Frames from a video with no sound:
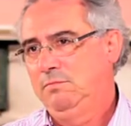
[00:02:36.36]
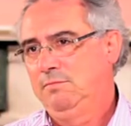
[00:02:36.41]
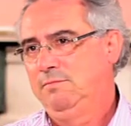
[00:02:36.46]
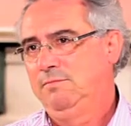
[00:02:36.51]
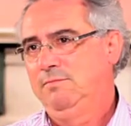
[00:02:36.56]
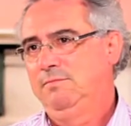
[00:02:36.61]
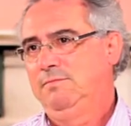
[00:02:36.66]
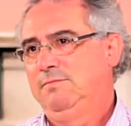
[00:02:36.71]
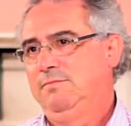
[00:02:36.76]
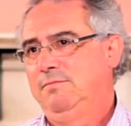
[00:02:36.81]

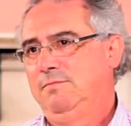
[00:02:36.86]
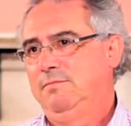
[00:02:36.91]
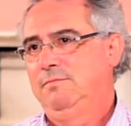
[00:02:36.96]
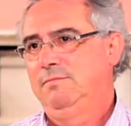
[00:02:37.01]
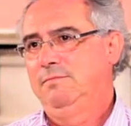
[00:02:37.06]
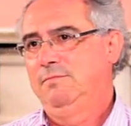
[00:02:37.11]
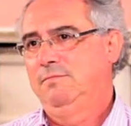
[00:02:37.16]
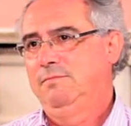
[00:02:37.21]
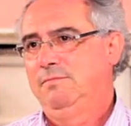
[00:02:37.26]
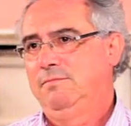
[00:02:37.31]

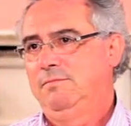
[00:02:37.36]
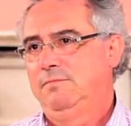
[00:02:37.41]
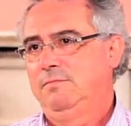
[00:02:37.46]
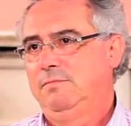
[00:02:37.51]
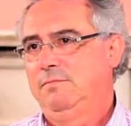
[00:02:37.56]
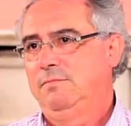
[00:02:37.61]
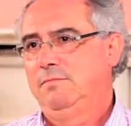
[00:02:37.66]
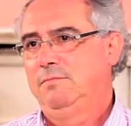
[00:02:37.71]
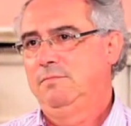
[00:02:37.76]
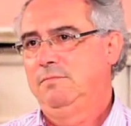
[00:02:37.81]

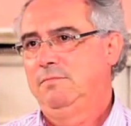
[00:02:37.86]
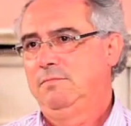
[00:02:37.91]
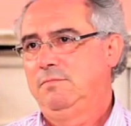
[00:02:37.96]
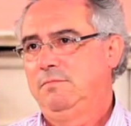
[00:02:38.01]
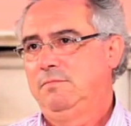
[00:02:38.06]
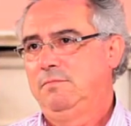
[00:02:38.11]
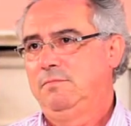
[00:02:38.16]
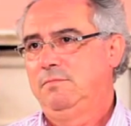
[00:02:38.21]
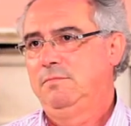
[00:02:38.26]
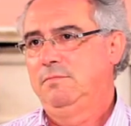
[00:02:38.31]

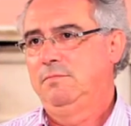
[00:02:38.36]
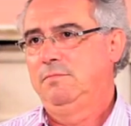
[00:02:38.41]
(silence)